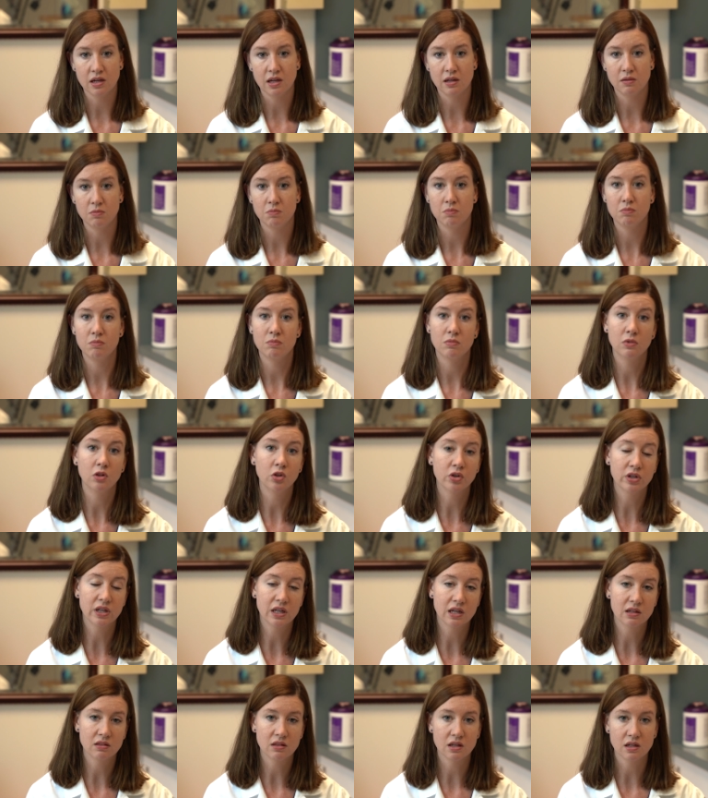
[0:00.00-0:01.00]
and
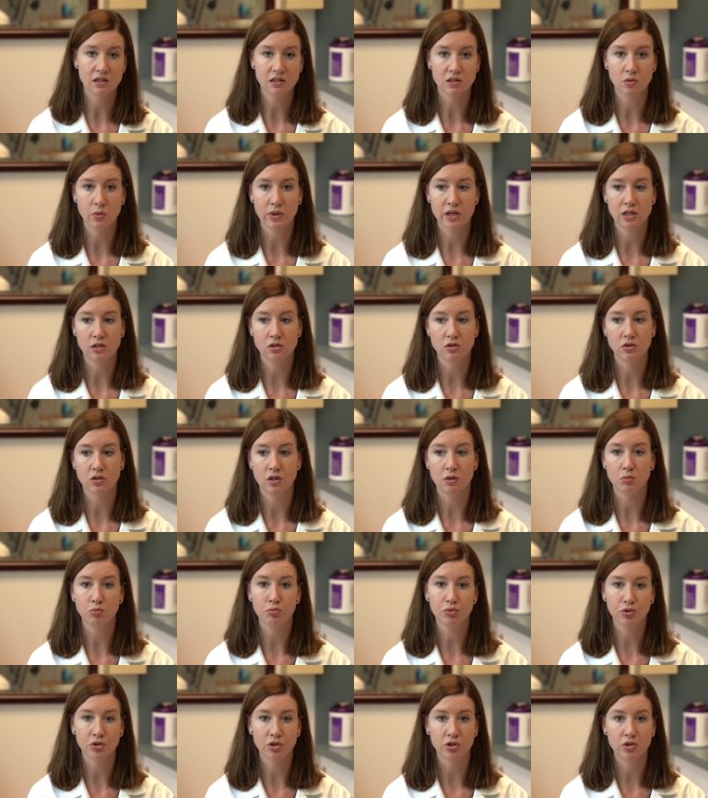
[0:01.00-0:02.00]
looking at things that we can do to
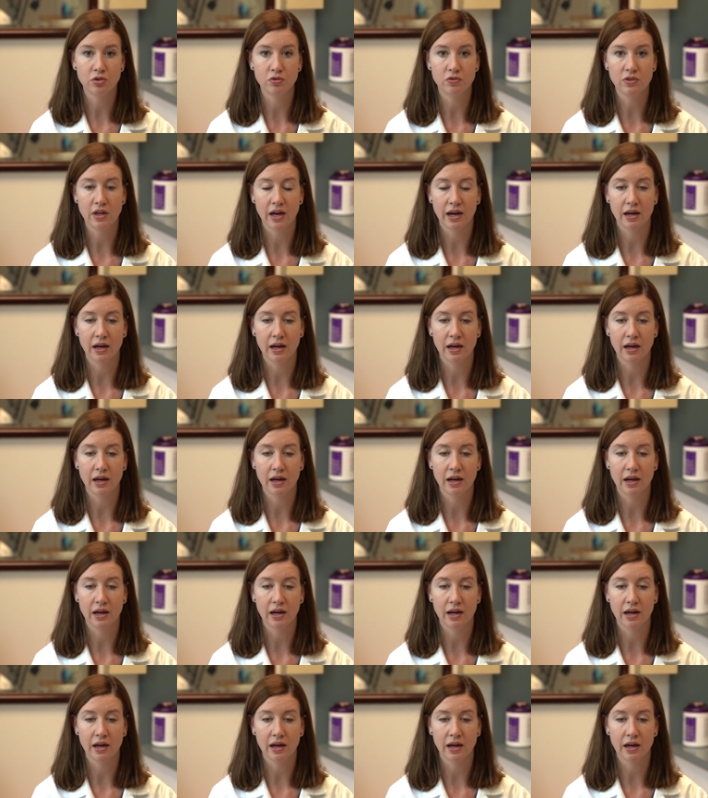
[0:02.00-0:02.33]
improve